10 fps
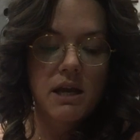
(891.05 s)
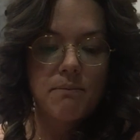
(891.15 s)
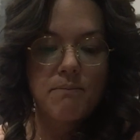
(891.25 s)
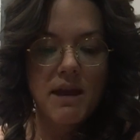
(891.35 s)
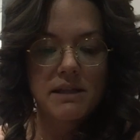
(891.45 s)

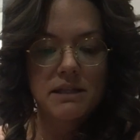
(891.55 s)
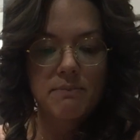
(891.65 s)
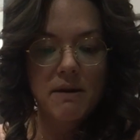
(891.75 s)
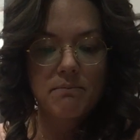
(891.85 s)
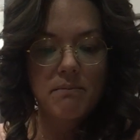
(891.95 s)
Men
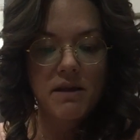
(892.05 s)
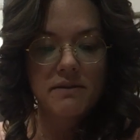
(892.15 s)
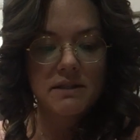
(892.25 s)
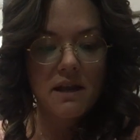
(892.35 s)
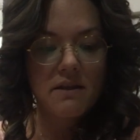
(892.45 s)
spent
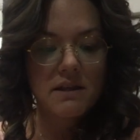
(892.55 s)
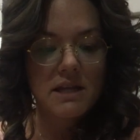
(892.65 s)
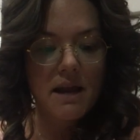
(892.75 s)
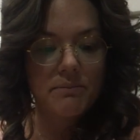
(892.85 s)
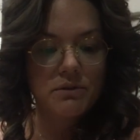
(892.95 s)
months in the
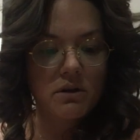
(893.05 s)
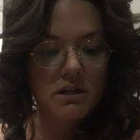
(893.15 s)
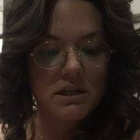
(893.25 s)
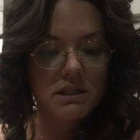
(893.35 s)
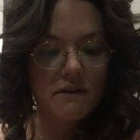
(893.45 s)
damp
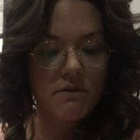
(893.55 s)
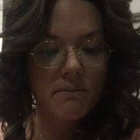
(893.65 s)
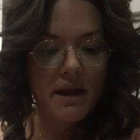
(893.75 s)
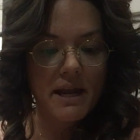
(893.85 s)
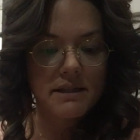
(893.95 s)
darkness of the
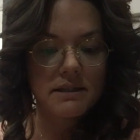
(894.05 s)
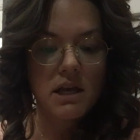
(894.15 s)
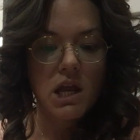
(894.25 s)
mines.